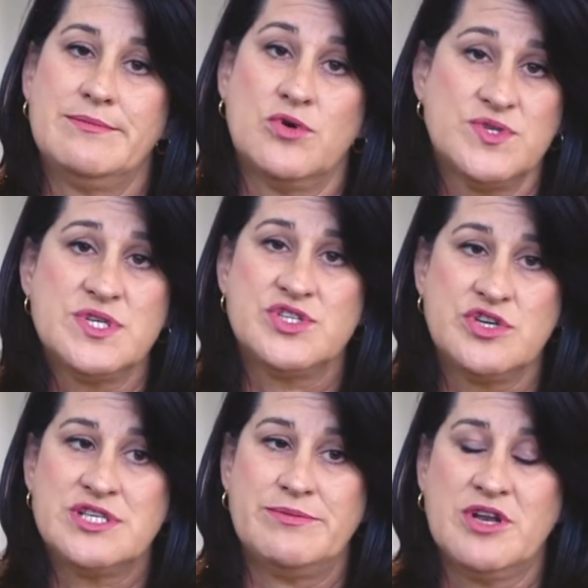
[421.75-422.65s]
also
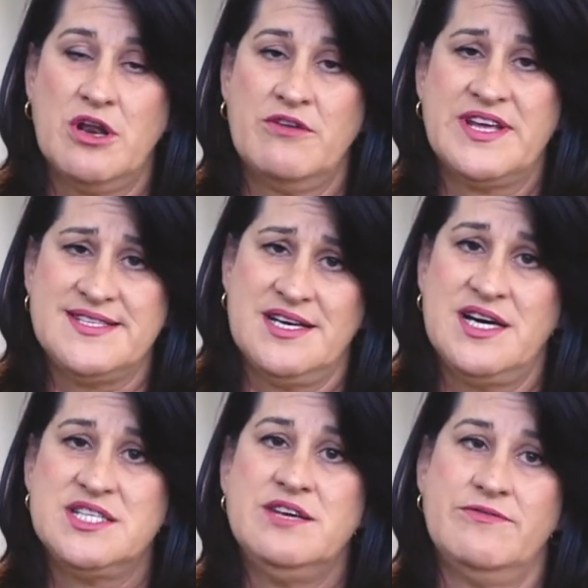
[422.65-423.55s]
stirs up a lot of
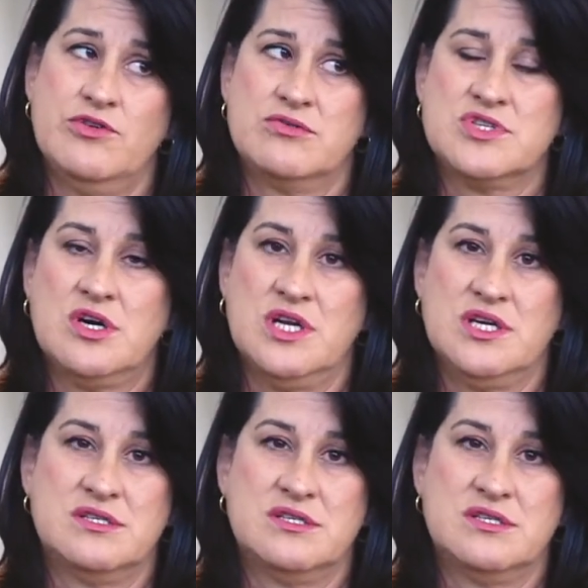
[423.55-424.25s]
anxiety for your toddler.